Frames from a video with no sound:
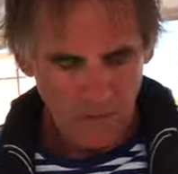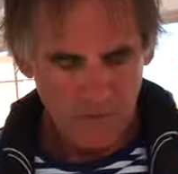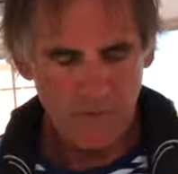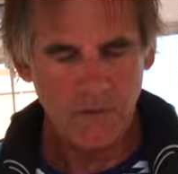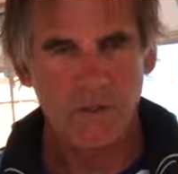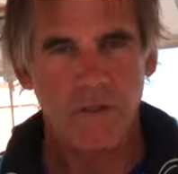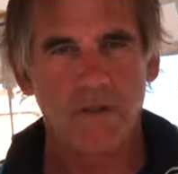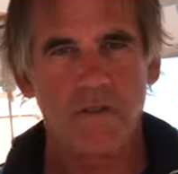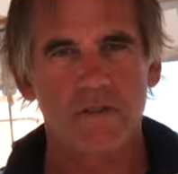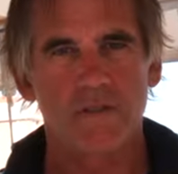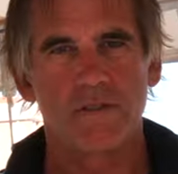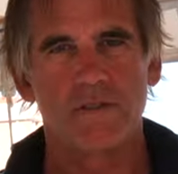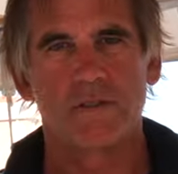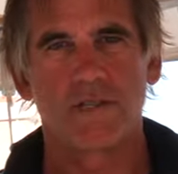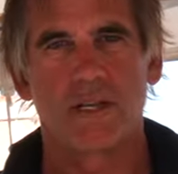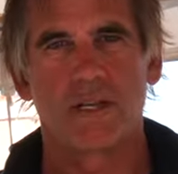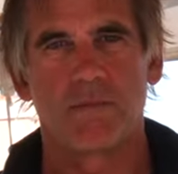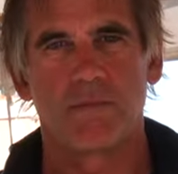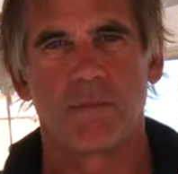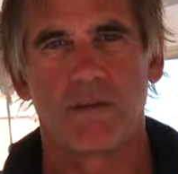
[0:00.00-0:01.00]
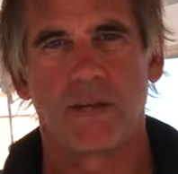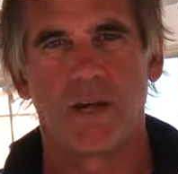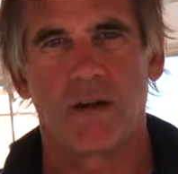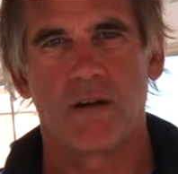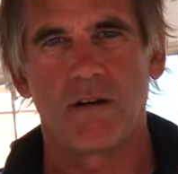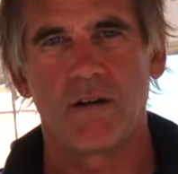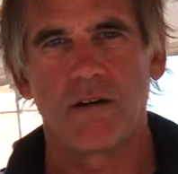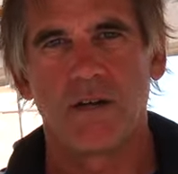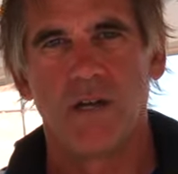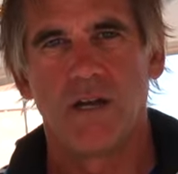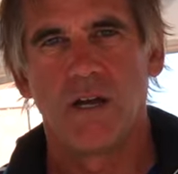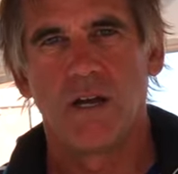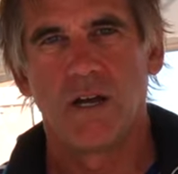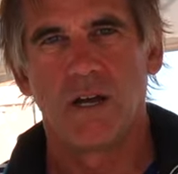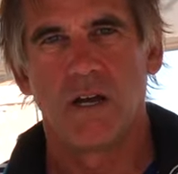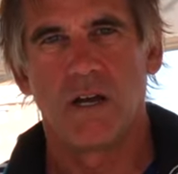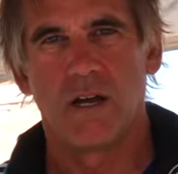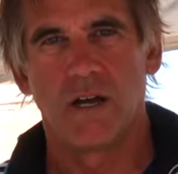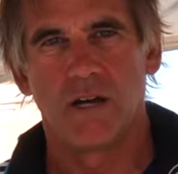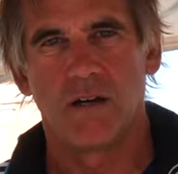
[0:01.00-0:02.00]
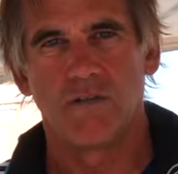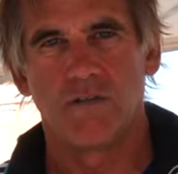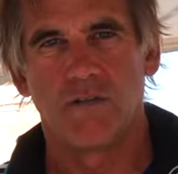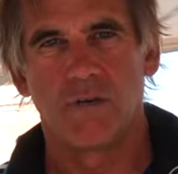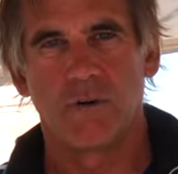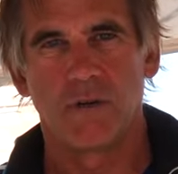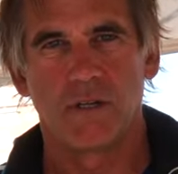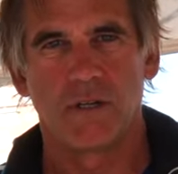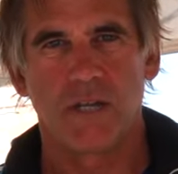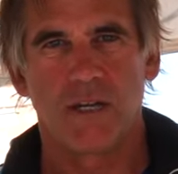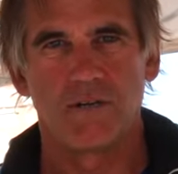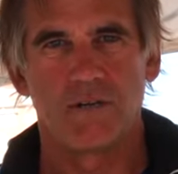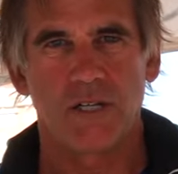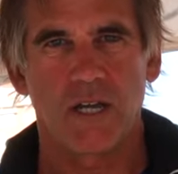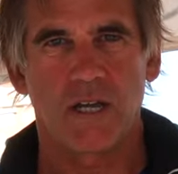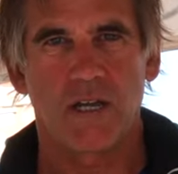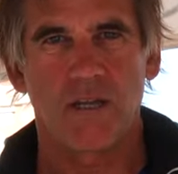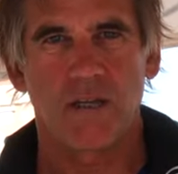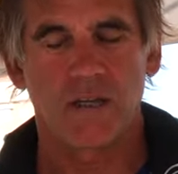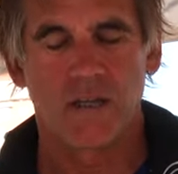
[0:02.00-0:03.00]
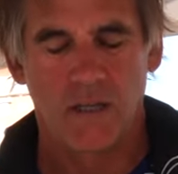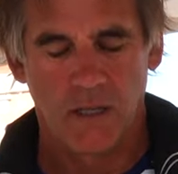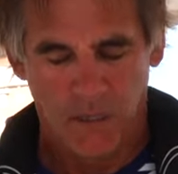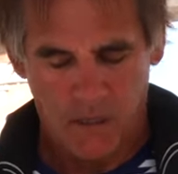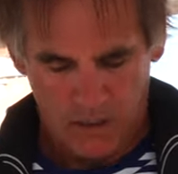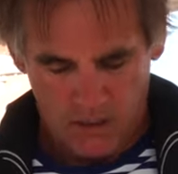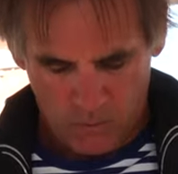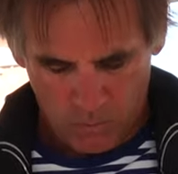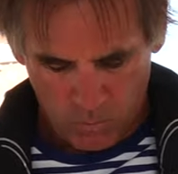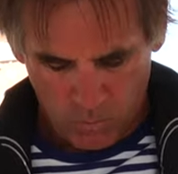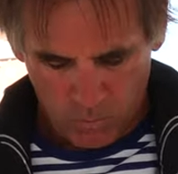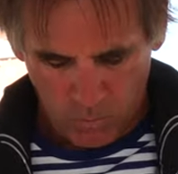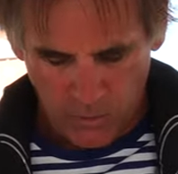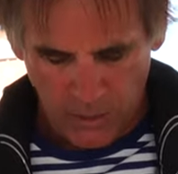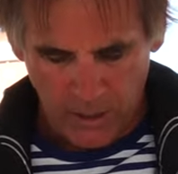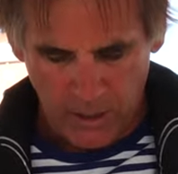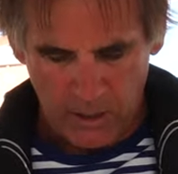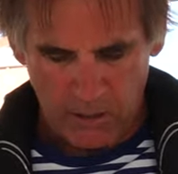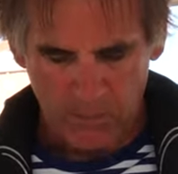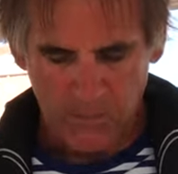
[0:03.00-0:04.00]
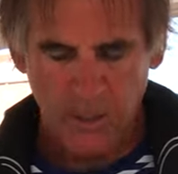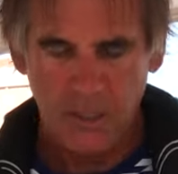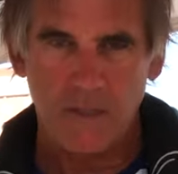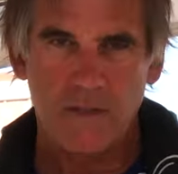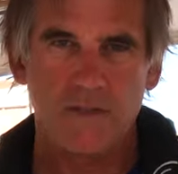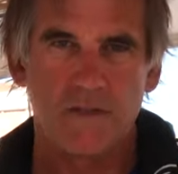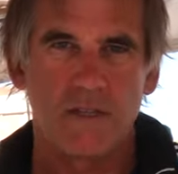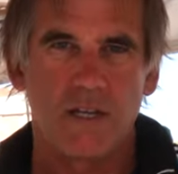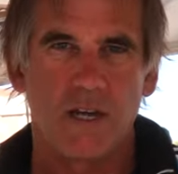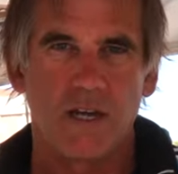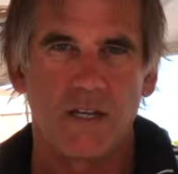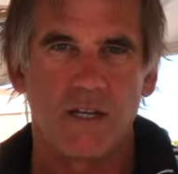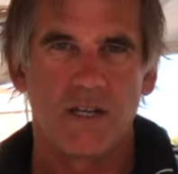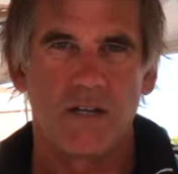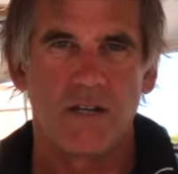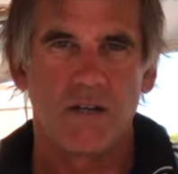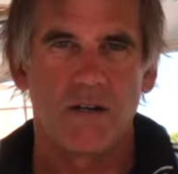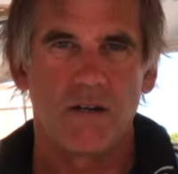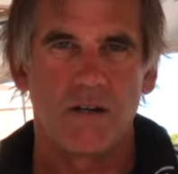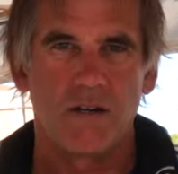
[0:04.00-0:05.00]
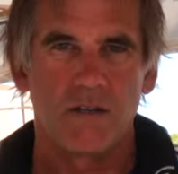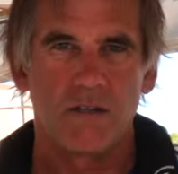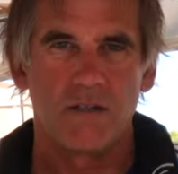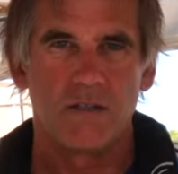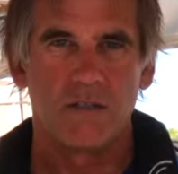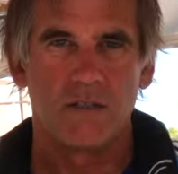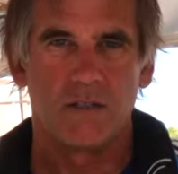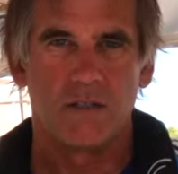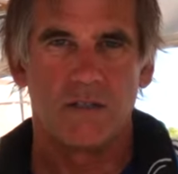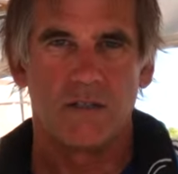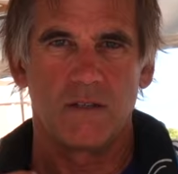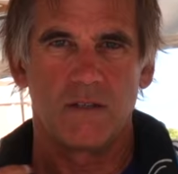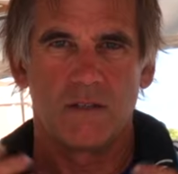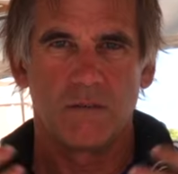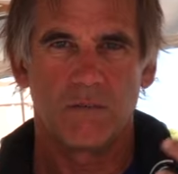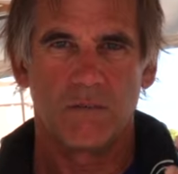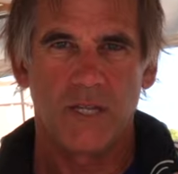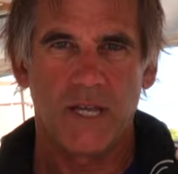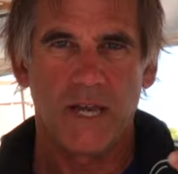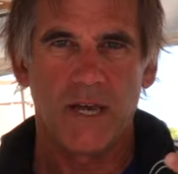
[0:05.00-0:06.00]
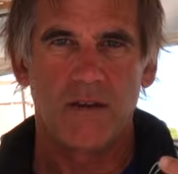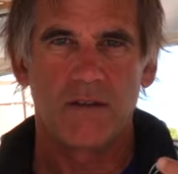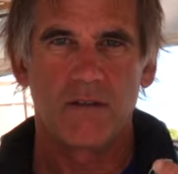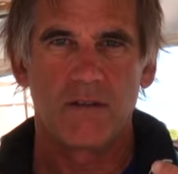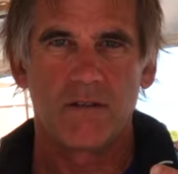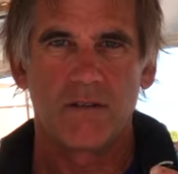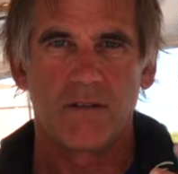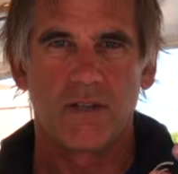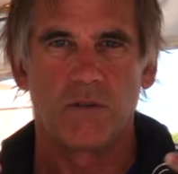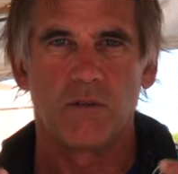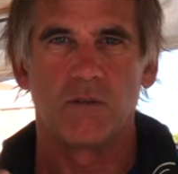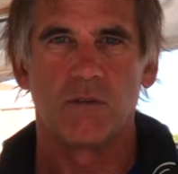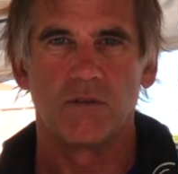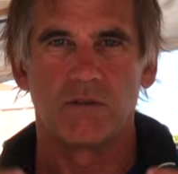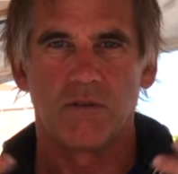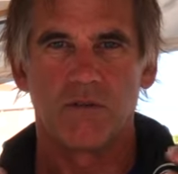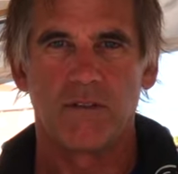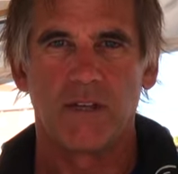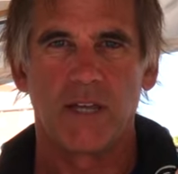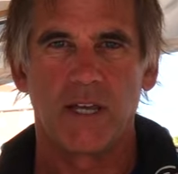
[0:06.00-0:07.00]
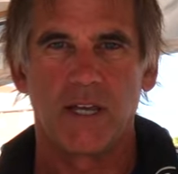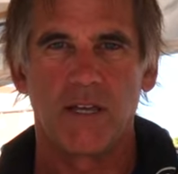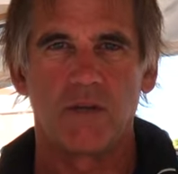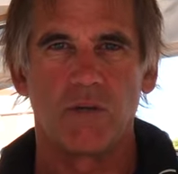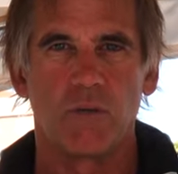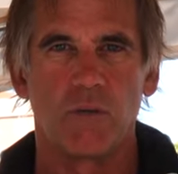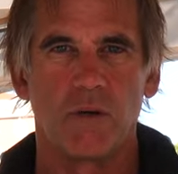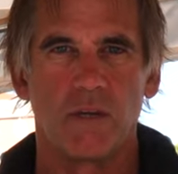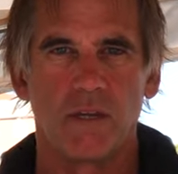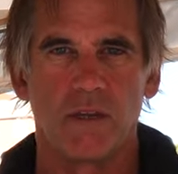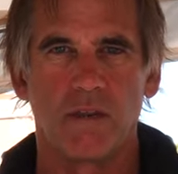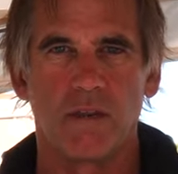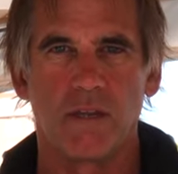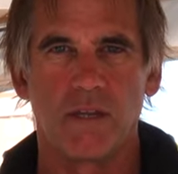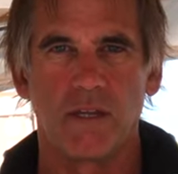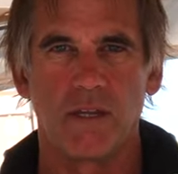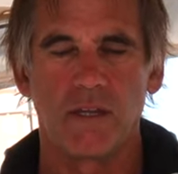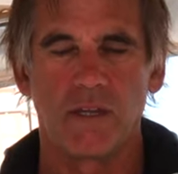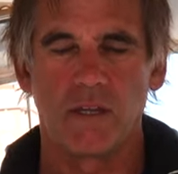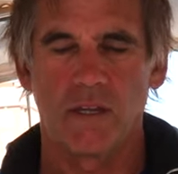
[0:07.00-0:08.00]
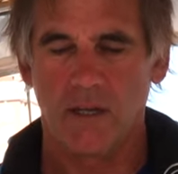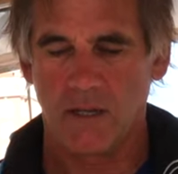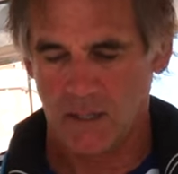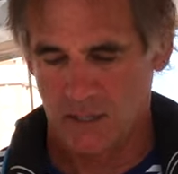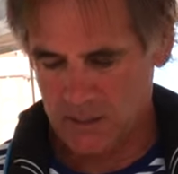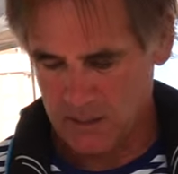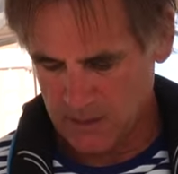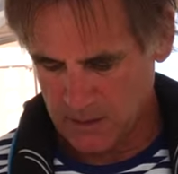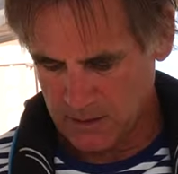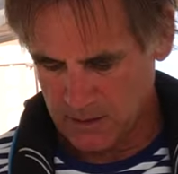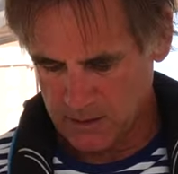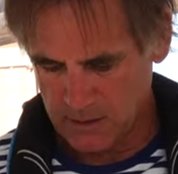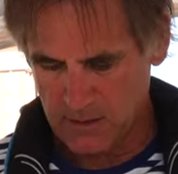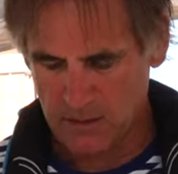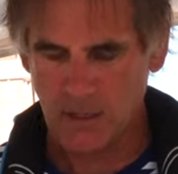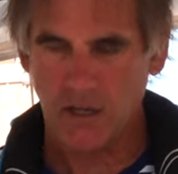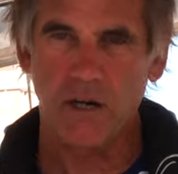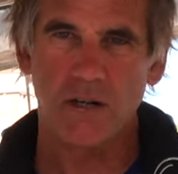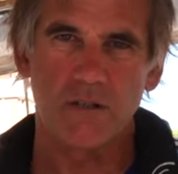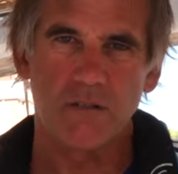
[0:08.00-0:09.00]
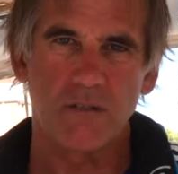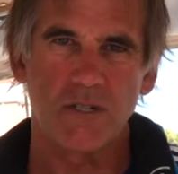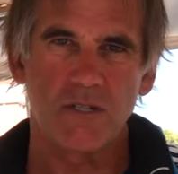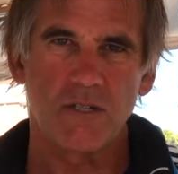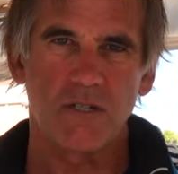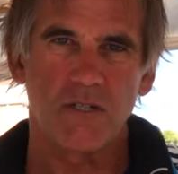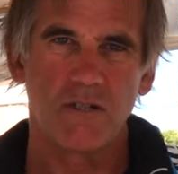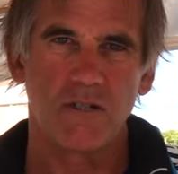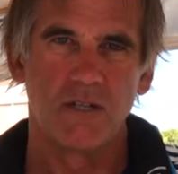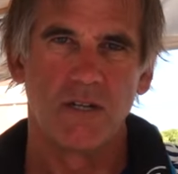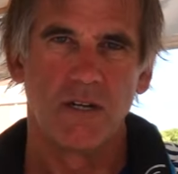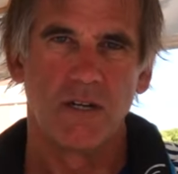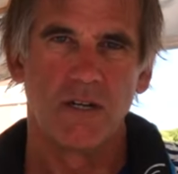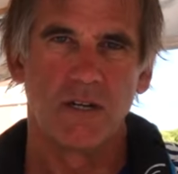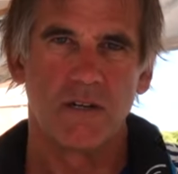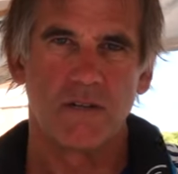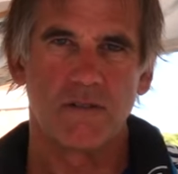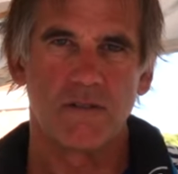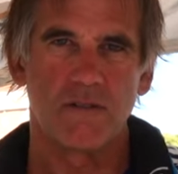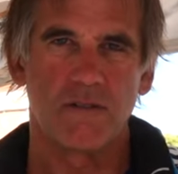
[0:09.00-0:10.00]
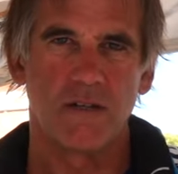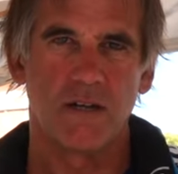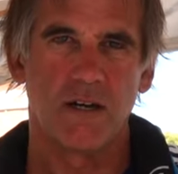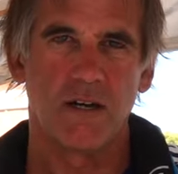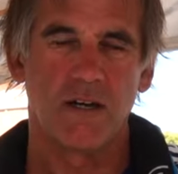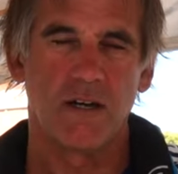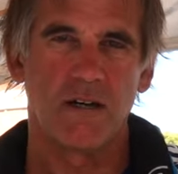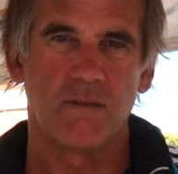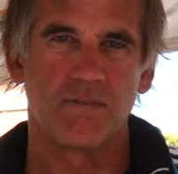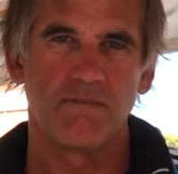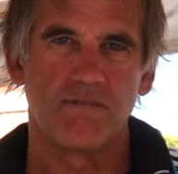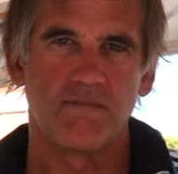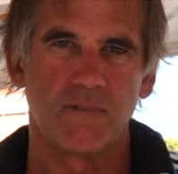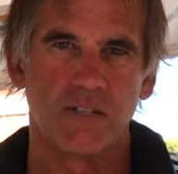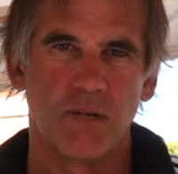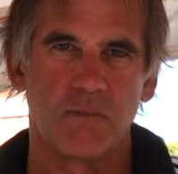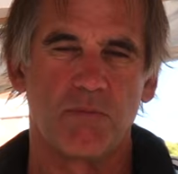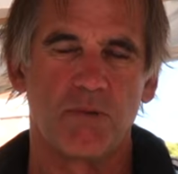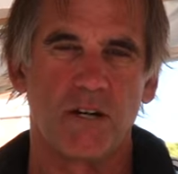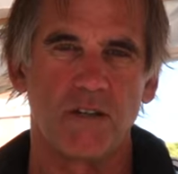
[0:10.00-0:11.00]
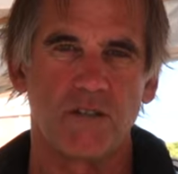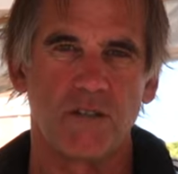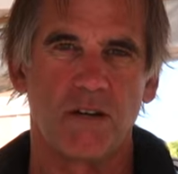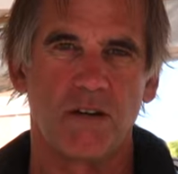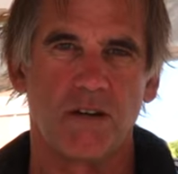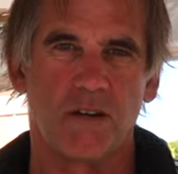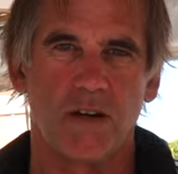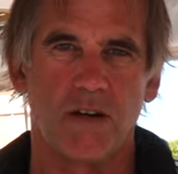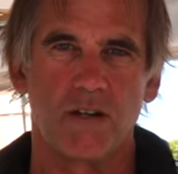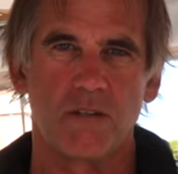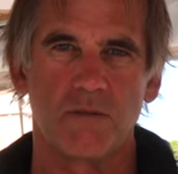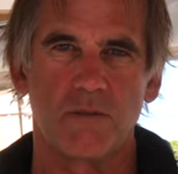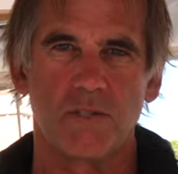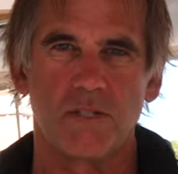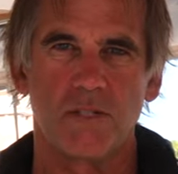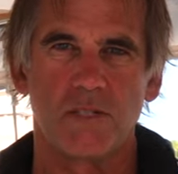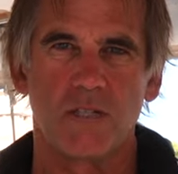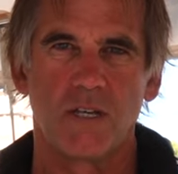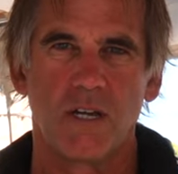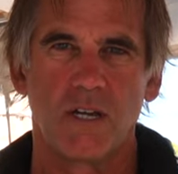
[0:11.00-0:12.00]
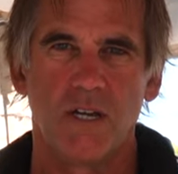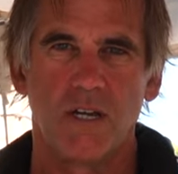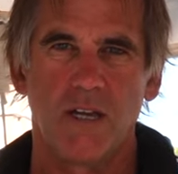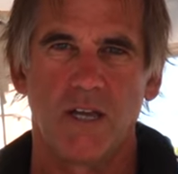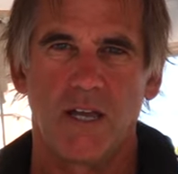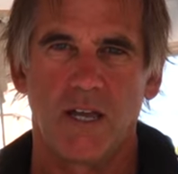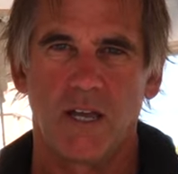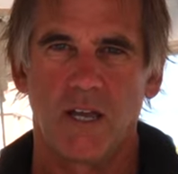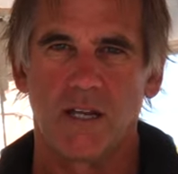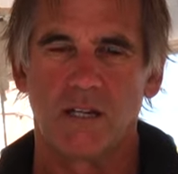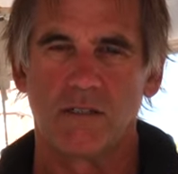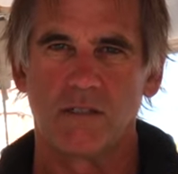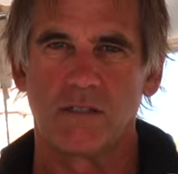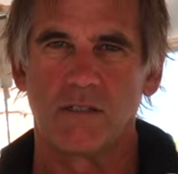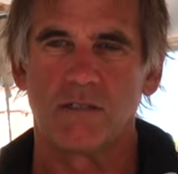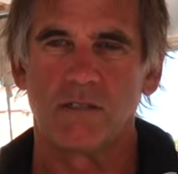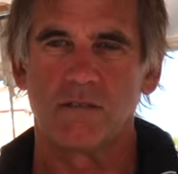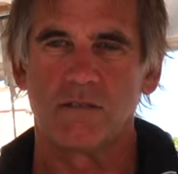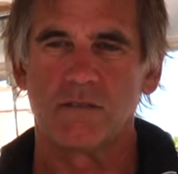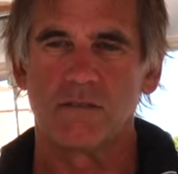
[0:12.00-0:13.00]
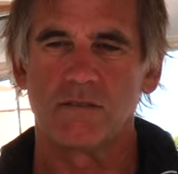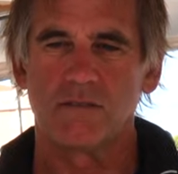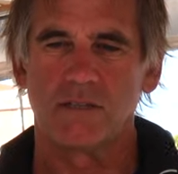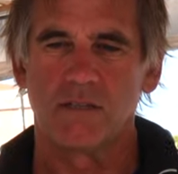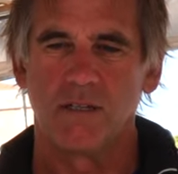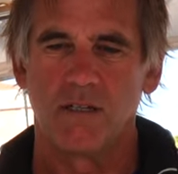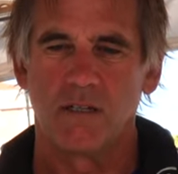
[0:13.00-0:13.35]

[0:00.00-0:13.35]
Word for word: So there's a setup there uh, for the life jacket. Um, inside here is a bladder that will inflate with the uh, cartridge, a um, compressed air cartridge, and a little